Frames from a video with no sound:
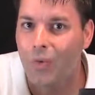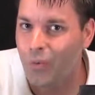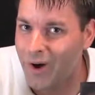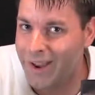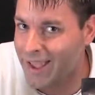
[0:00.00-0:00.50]

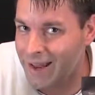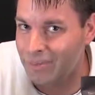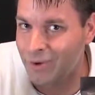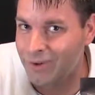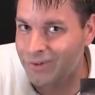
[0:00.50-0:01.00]
What
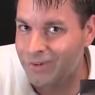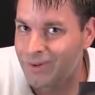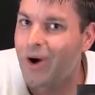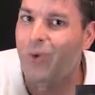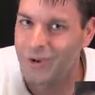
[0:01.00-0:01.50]
animal
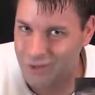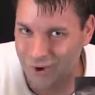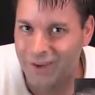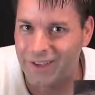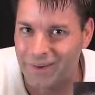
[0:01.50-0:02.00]
are we
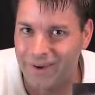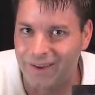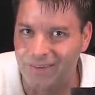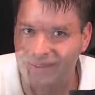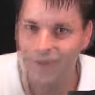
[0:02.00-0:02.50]
talking about?